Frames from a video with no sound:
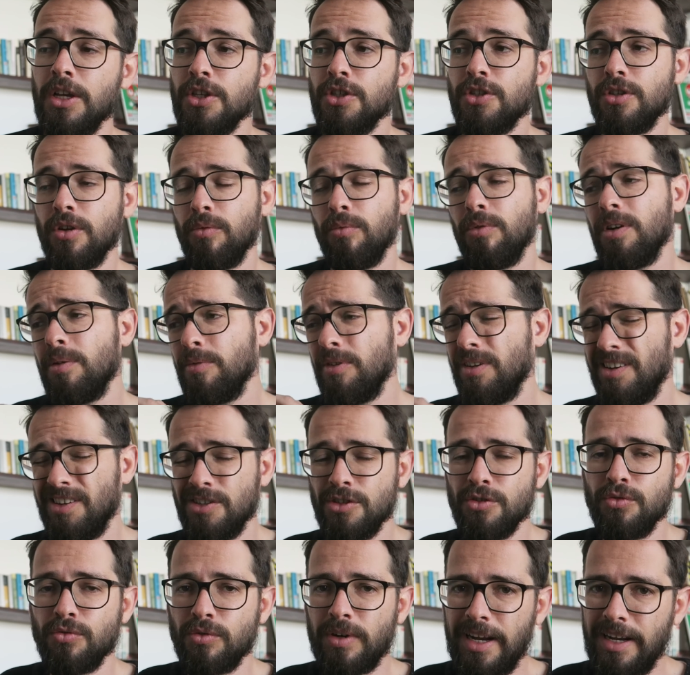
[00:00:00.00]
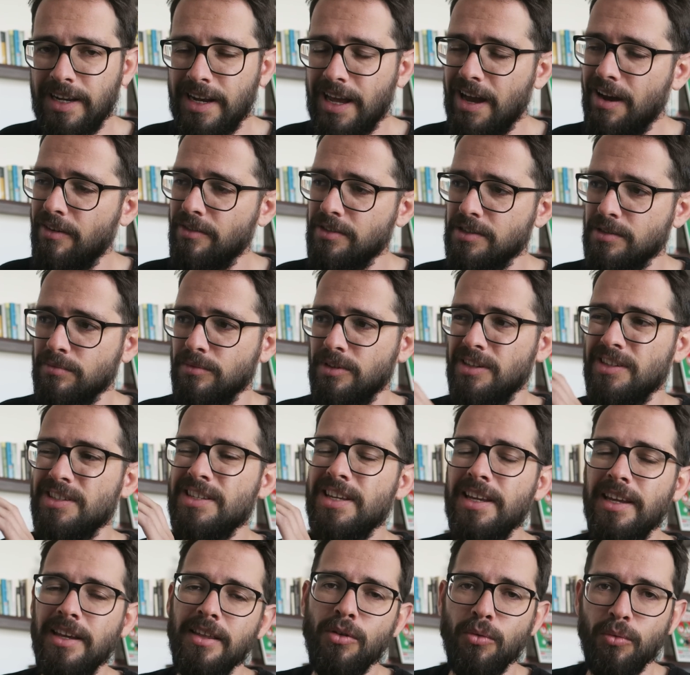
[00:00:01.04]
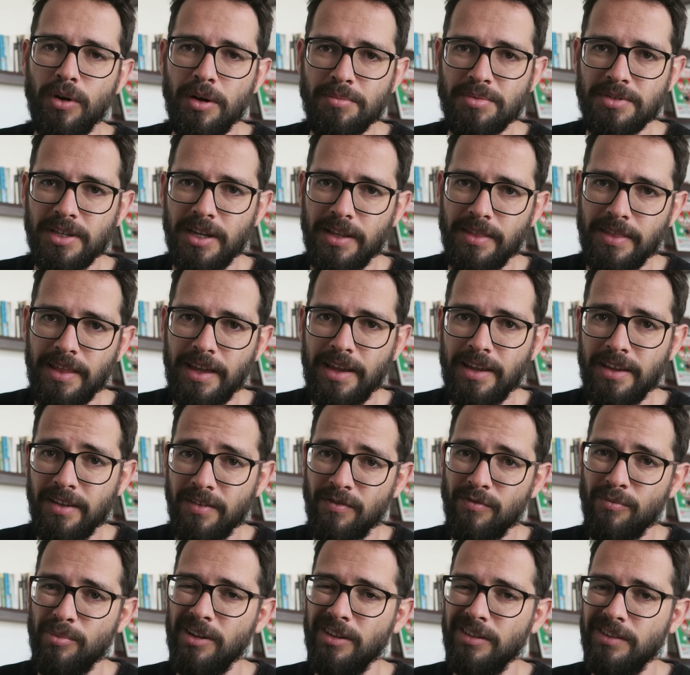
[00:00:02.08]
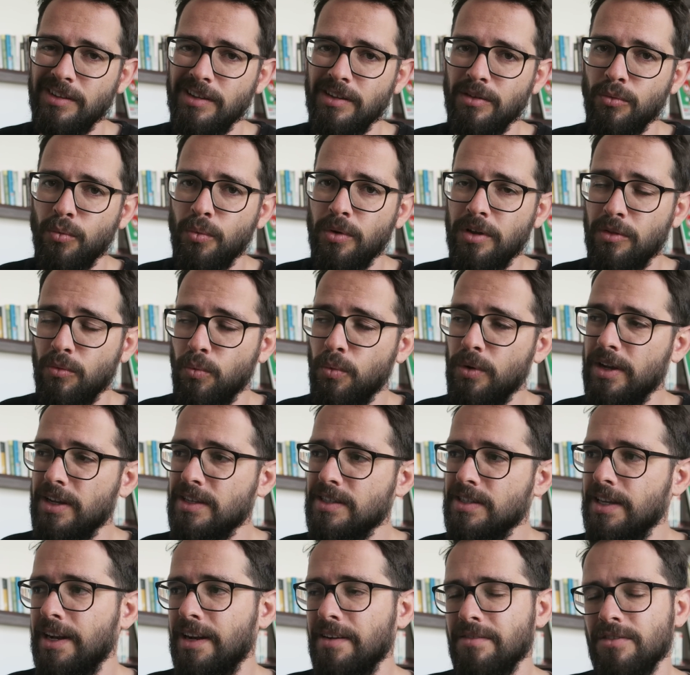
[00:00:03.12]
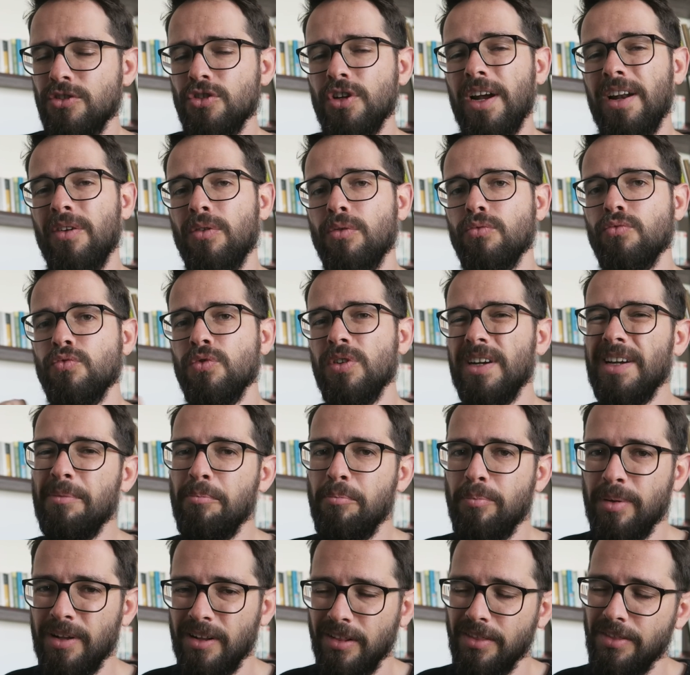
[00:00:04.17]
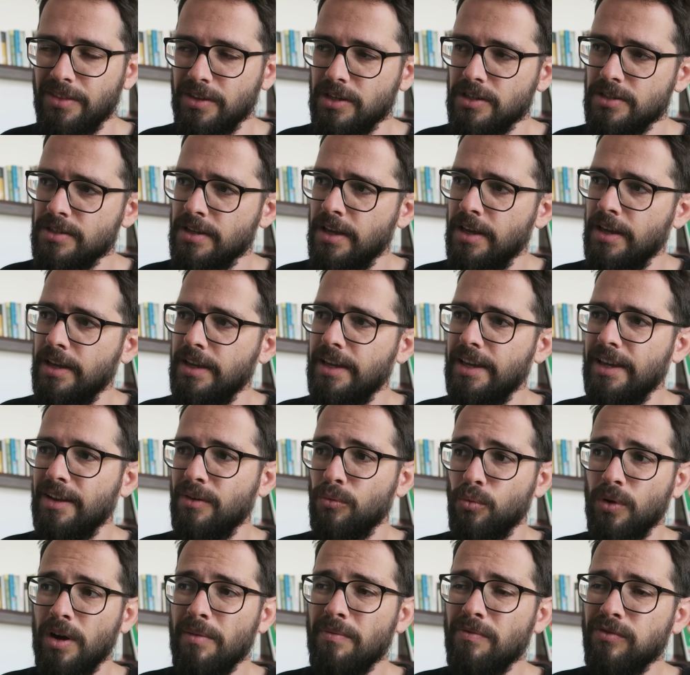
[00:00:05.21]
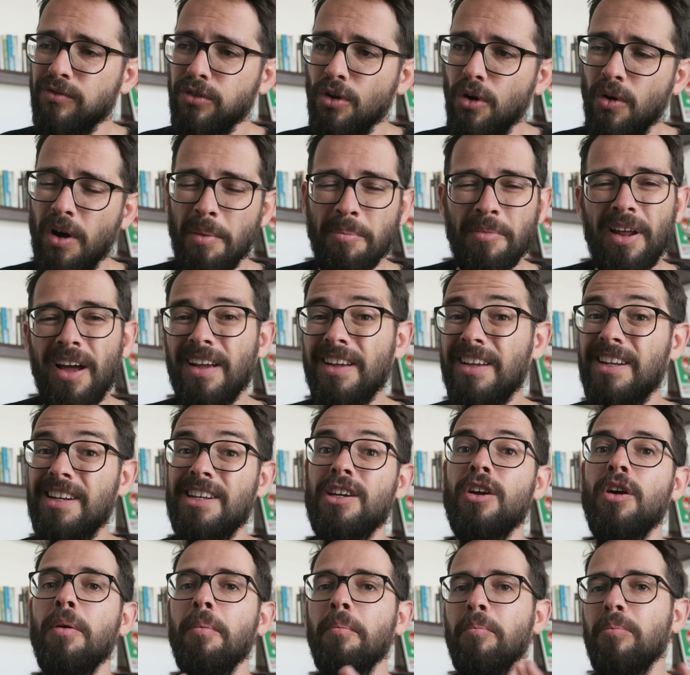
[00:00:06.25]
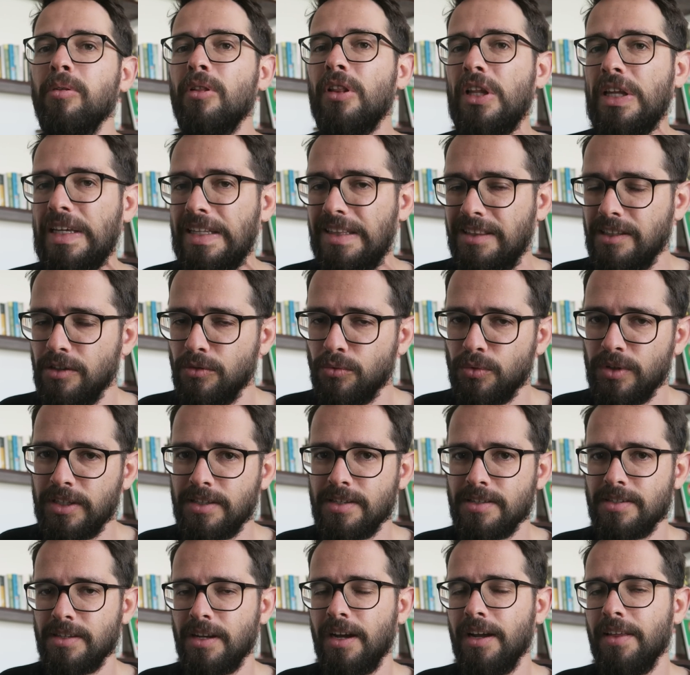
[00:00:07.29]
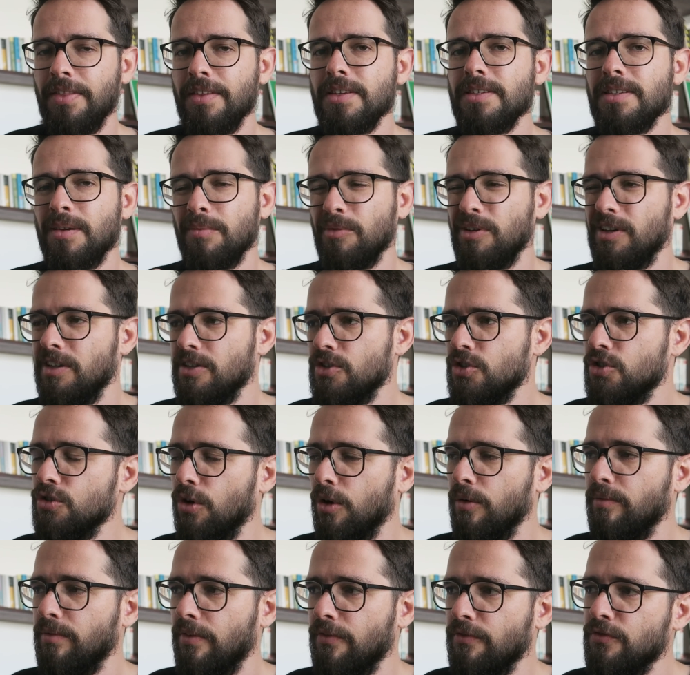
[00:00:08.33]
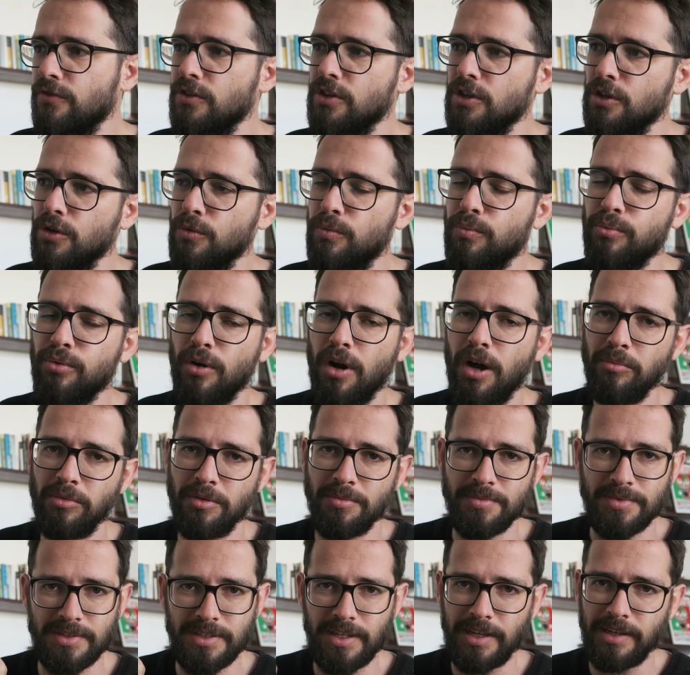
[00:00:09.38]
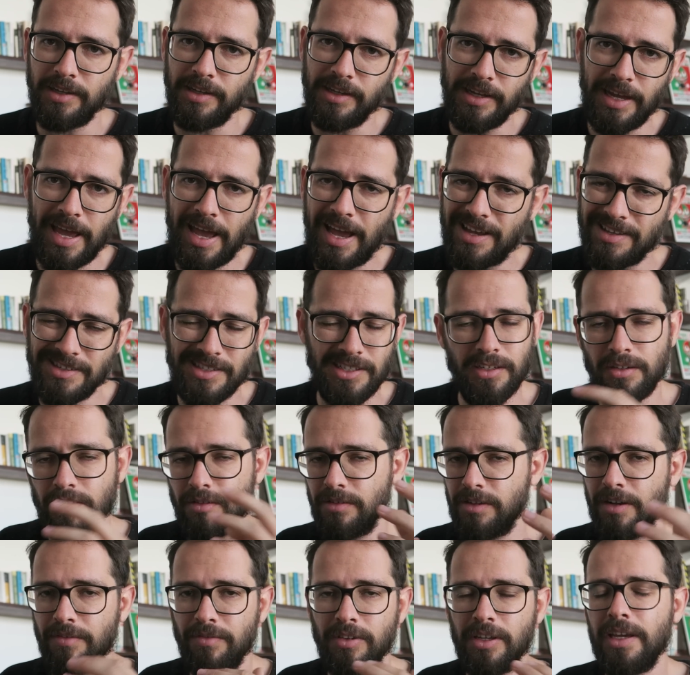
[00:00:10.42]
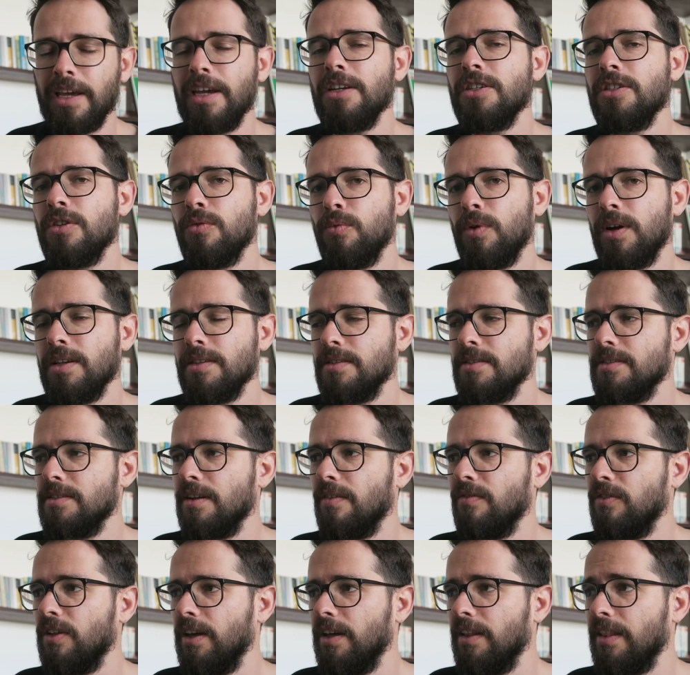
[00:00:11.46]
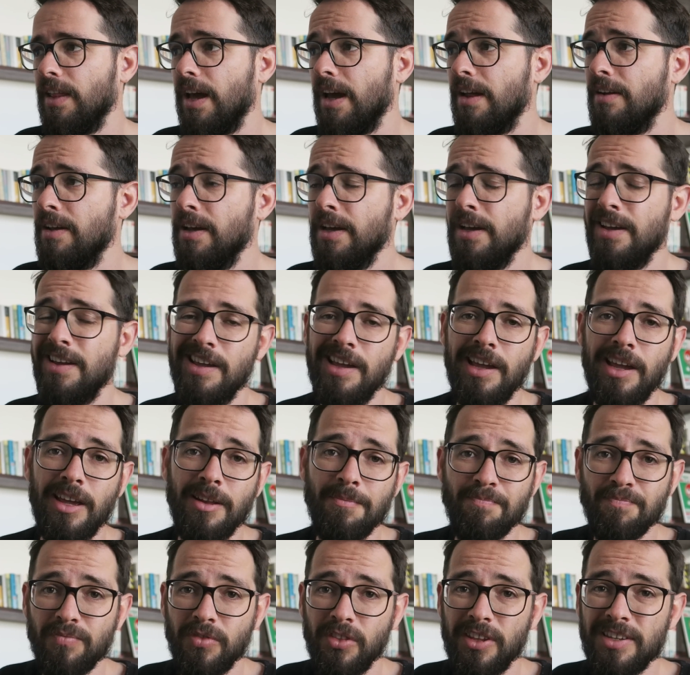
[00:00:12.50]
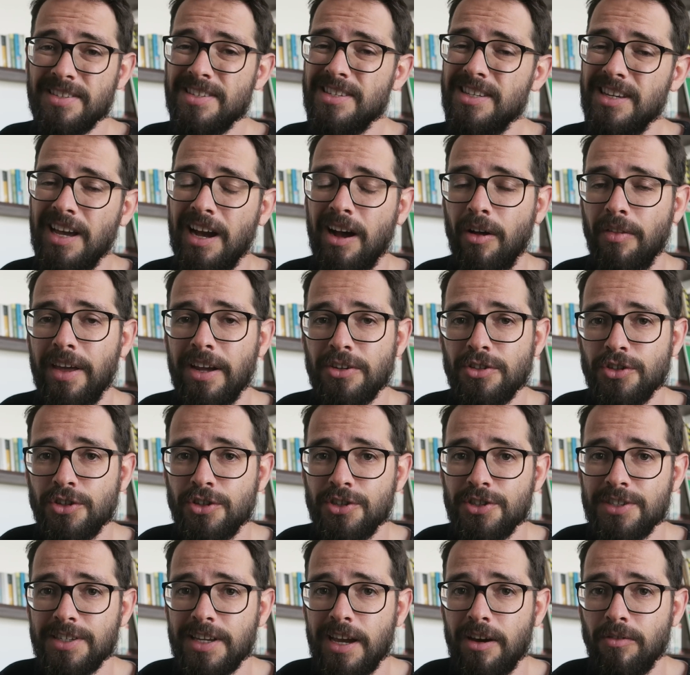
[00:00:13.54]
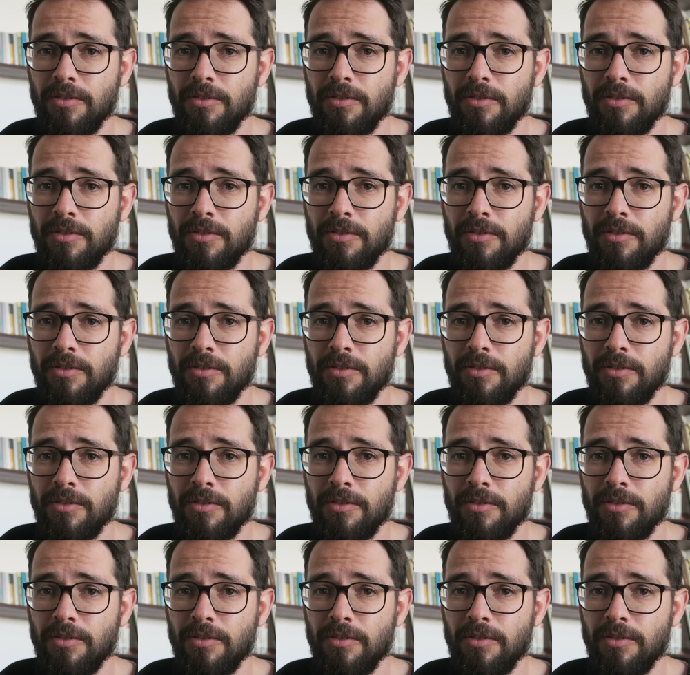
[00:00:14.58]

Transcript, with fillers: So what I'm gonna do right now is I'm gonna take the website that he built with Wix and I try to rebuild this in Webflow. I'm not going to completely redesign this. I'm going to solve a few problems that he has here navigation wise and stuff like that. And let's see how that turns